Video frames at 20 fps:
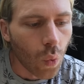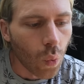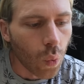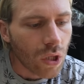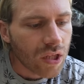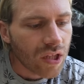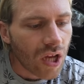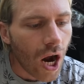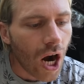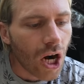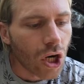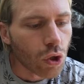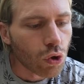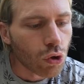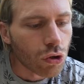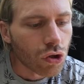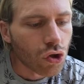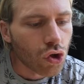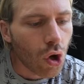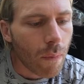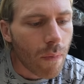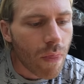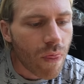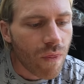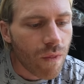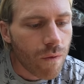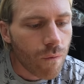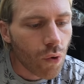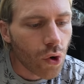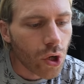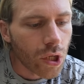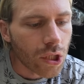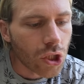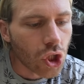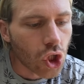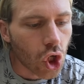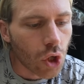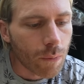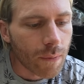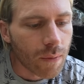What are your top three
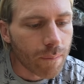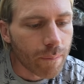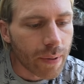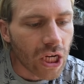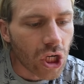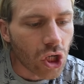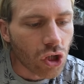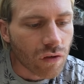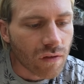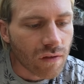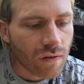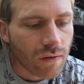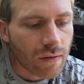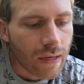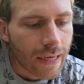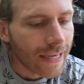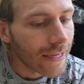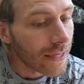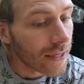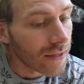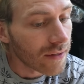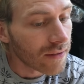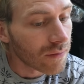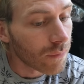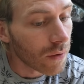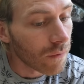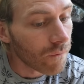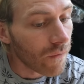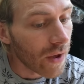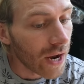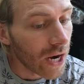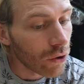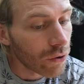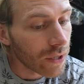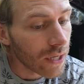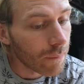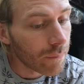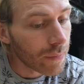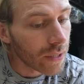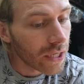German beers? Is
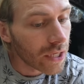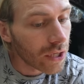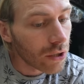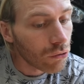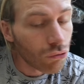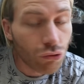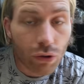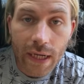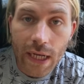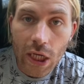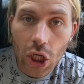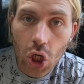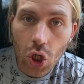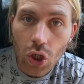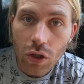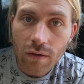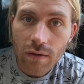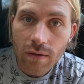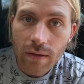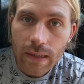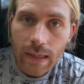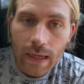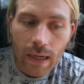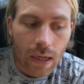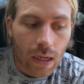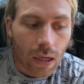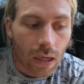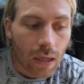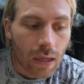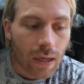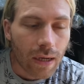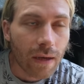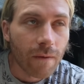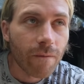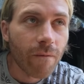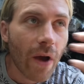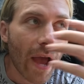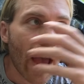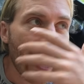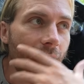Bavaria beer really good?
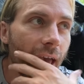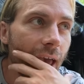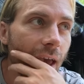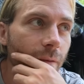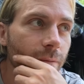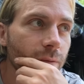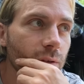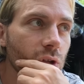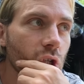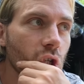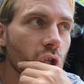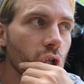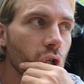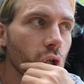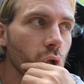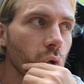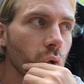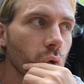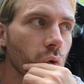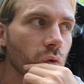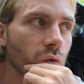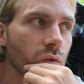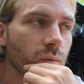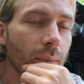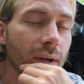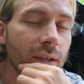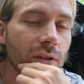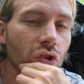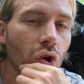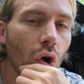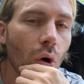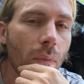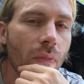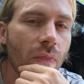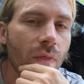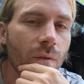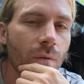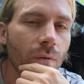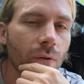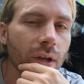If I have to choose, my top
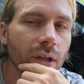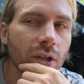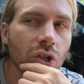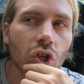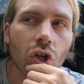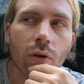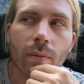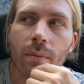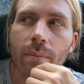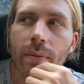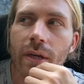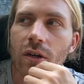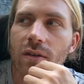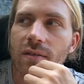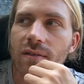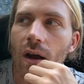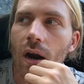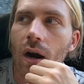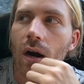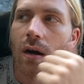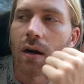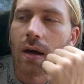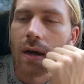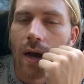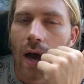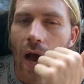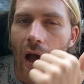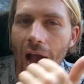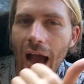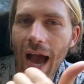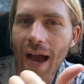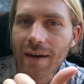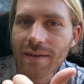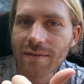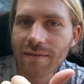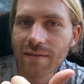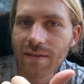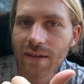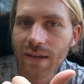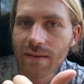three German beers are
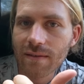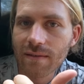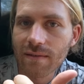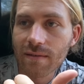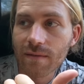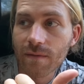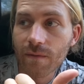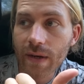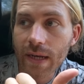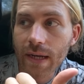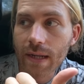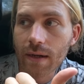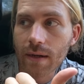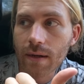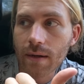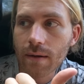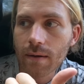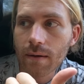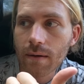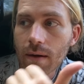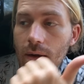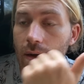Aktienzwickel,